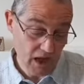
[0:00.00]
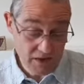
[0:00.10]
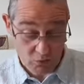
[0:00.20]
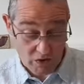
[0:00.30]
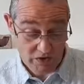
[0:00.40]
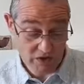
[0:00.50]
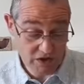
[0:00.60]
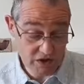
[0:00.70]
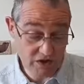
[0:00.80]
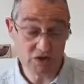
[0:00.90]
At once
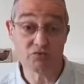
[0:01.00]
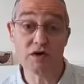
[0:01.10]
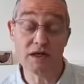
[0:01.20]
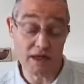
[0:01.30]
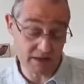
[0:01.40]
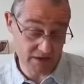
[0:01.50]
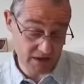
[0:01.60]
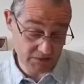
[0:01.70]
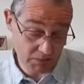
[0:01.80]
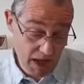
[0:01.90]
Jesus realized
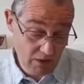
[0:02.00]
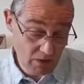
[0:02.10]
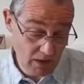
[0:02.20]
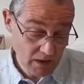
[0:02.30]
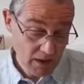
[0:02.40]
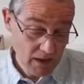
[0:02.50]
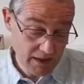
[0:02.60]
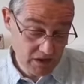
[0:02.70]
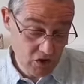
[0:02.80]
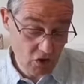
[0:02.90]
that power
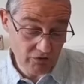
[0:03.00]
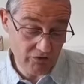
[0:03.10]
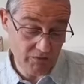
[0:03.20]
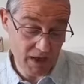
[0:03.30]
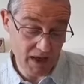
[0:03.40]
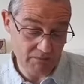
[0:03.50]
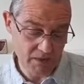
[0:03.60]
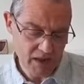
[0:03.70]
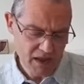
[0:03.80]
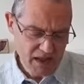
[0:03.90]
had gone from
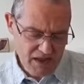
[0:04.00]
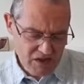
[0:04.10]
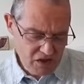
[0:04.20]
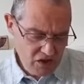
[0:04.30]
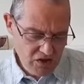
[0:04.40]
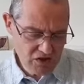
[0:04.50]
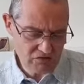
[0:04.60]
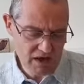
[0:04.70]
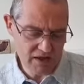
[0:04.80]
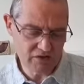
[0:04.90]
him. He turned
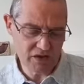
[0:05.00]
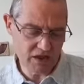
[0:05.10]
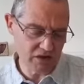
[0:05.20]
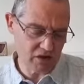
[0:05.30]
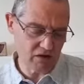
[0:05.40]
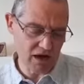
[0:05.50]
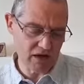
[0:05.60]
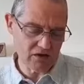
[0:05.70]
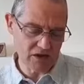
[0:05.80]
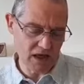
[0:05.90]
around in the
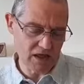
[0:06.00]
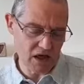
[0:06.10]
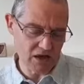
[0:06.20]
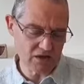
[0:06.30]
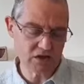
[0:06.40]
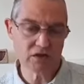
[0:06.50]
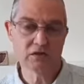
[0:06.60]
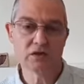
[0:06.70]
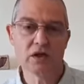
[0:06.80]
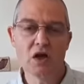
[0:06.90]
crowd and asked,
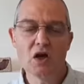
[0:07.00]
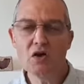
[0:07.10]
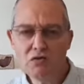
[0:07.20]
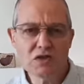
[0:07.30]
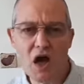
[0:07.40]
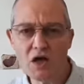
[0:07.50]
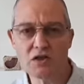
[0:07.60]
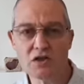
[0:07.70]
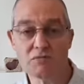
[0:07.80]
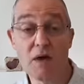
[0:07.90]
"Who
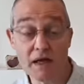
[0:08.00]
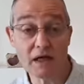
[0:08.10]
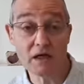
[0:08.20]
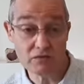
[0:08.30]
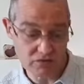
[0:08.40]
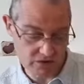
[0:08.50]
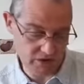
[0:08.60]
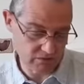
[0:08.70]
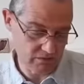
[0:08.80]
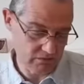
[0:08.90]
touched my
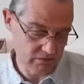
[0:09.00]
clothes?"